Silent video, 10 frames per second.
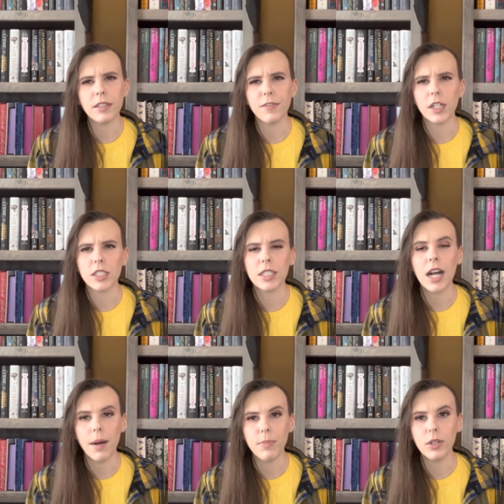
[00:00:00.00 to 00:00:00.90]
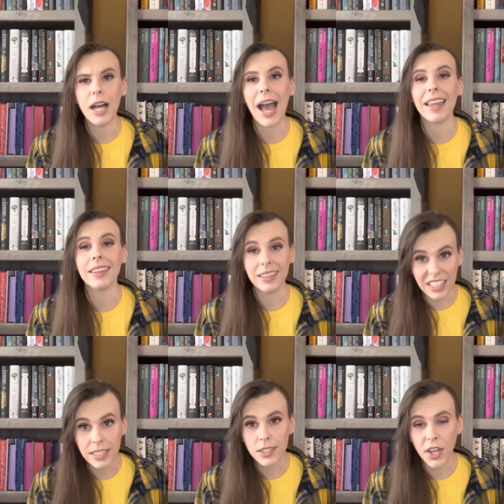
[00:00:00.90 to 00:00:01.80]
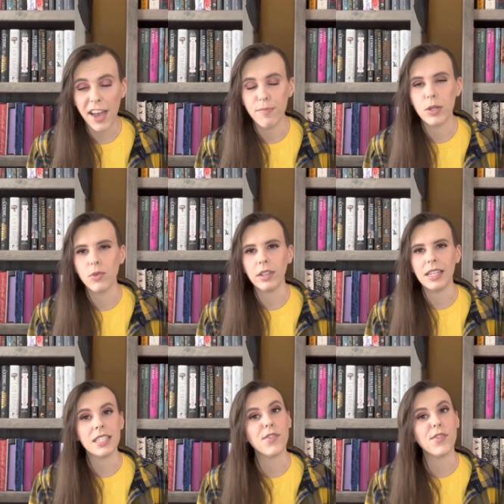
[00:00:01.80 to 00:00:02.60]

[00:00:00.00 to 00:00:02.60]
the first couple at least have been released,